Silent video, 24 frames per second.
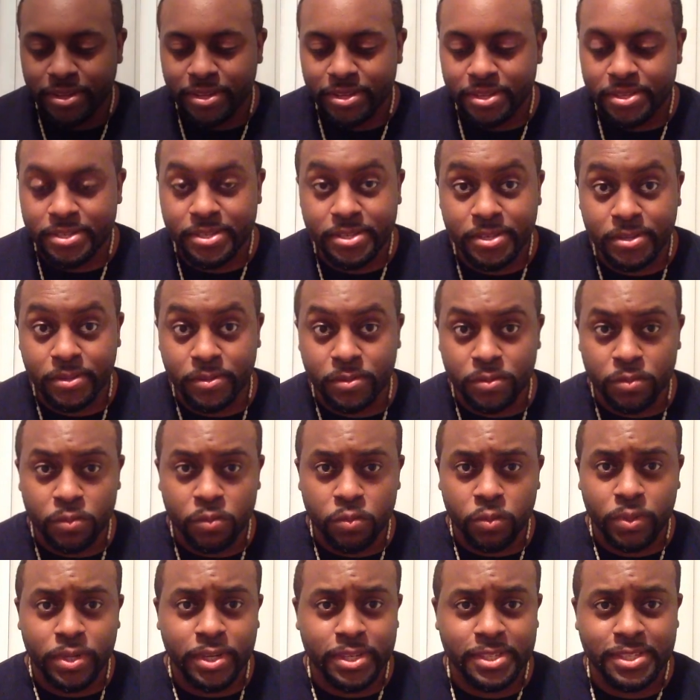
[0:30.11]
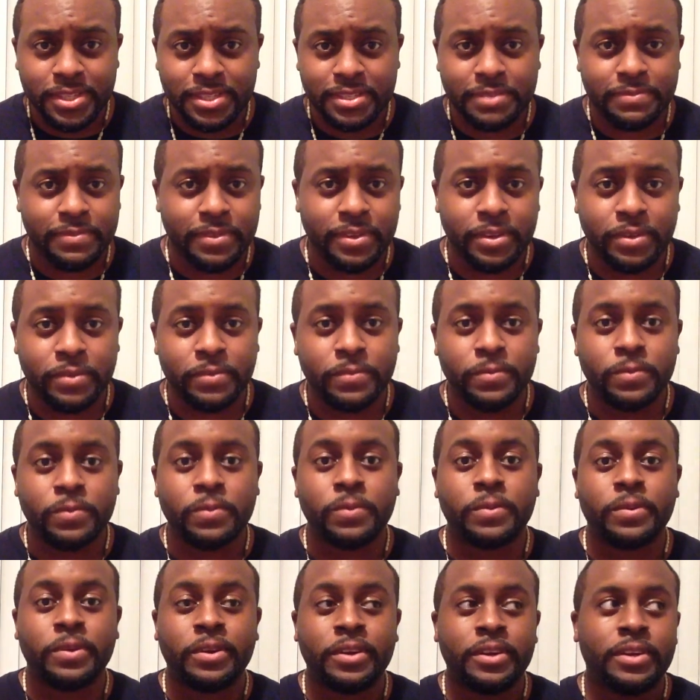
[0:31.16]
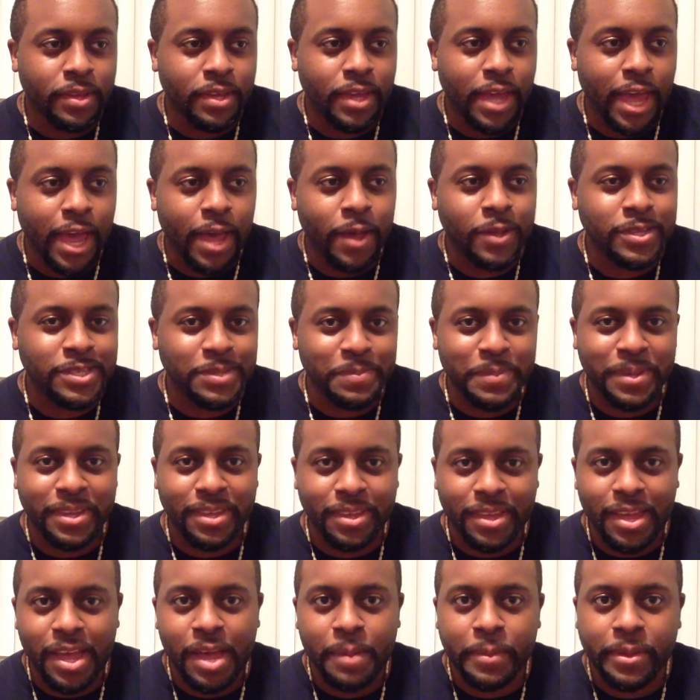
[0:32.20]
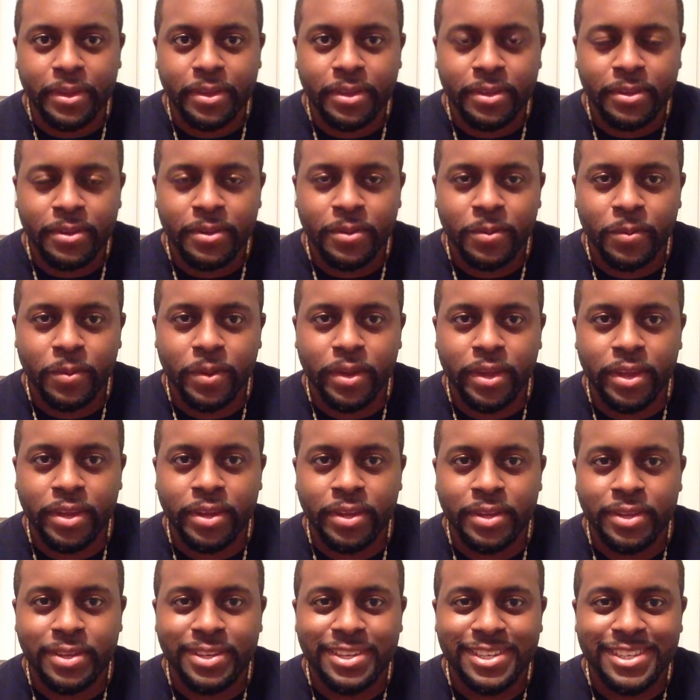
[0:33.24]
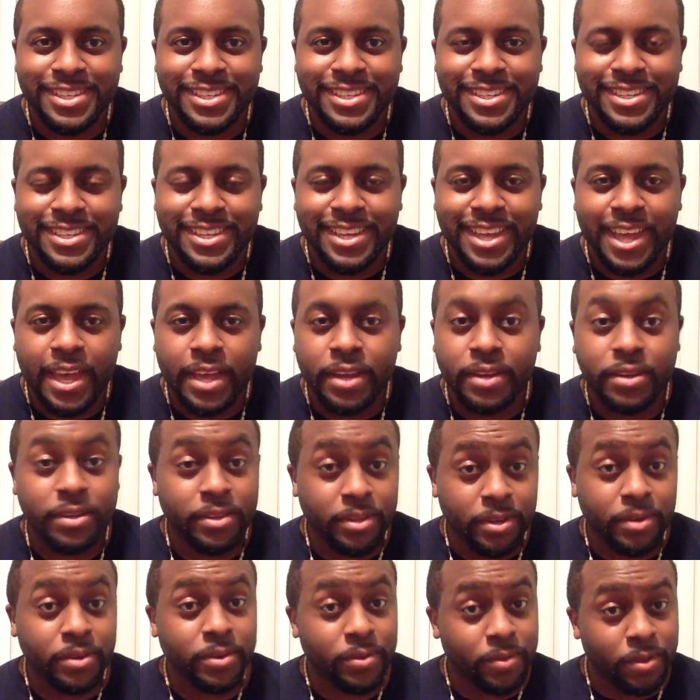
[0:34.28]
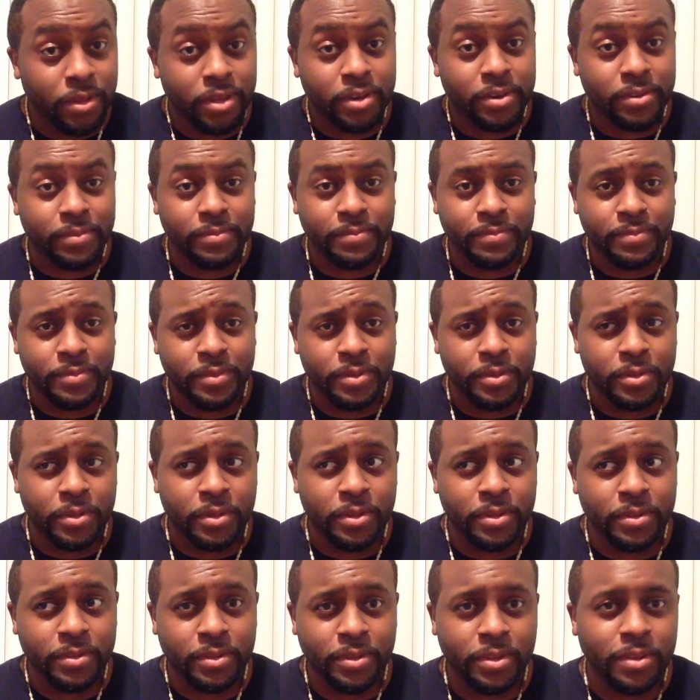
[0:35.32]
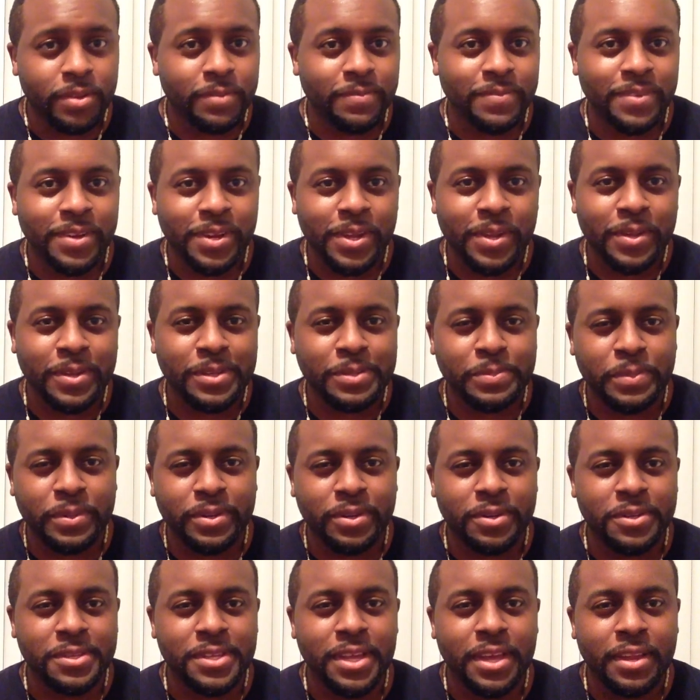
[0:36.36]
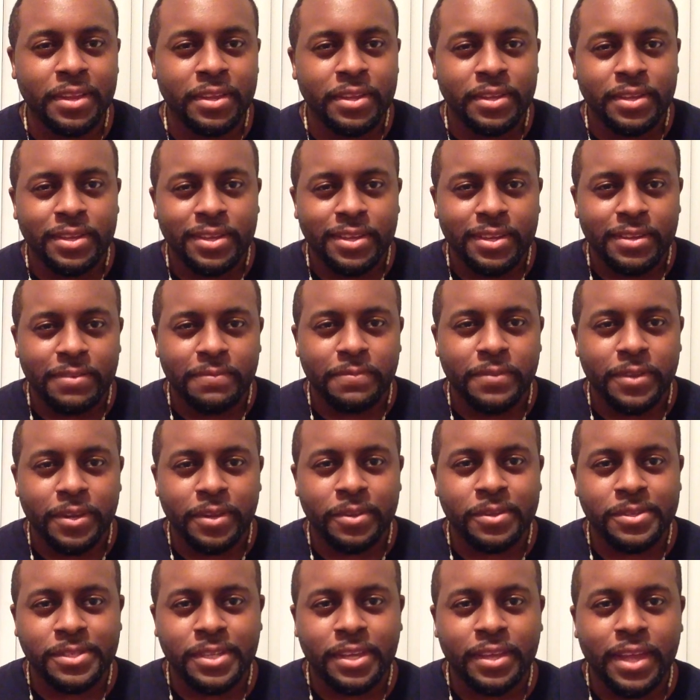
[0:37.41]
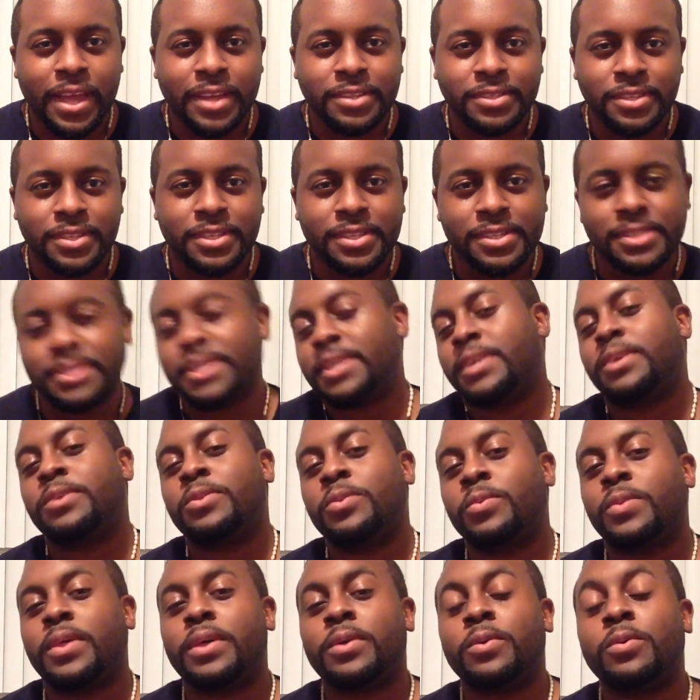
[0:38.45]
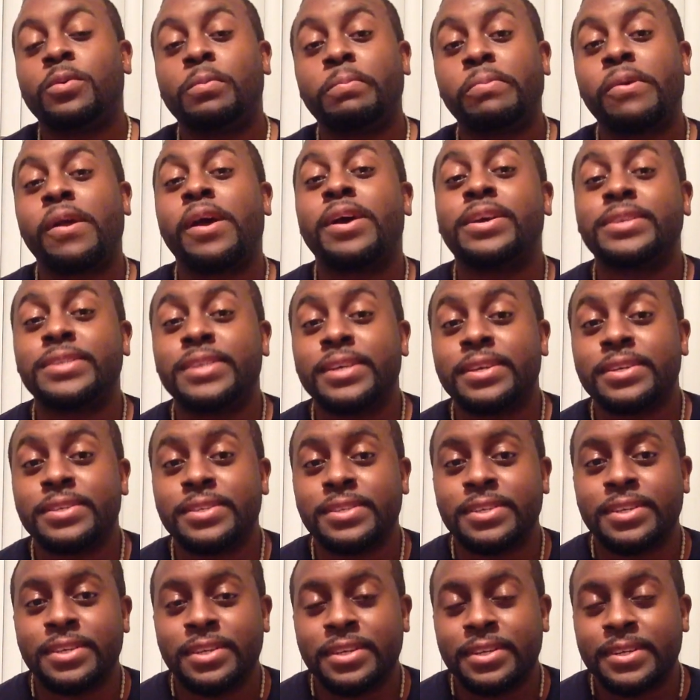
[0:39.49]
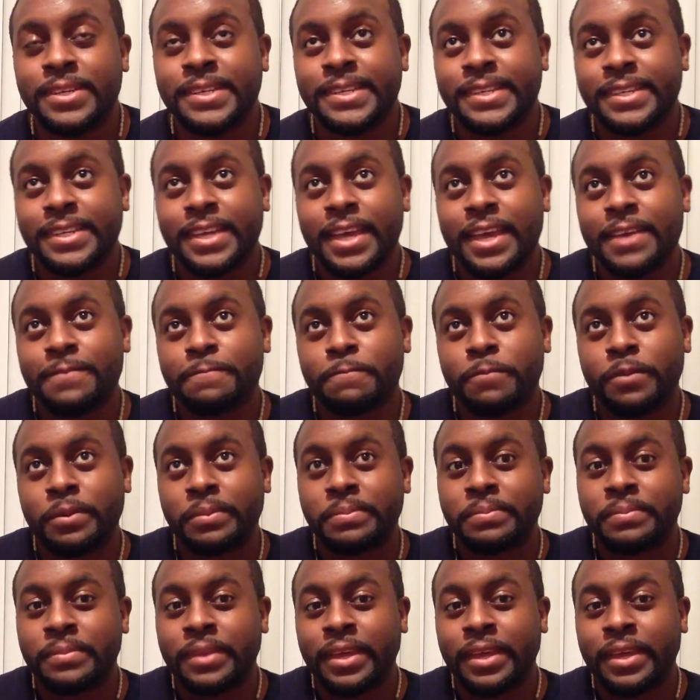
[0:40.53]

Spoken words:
So what is this video for? How to make a comic, right? And there are a lot of good videos, but there's not videos that actually just take you through that whole process from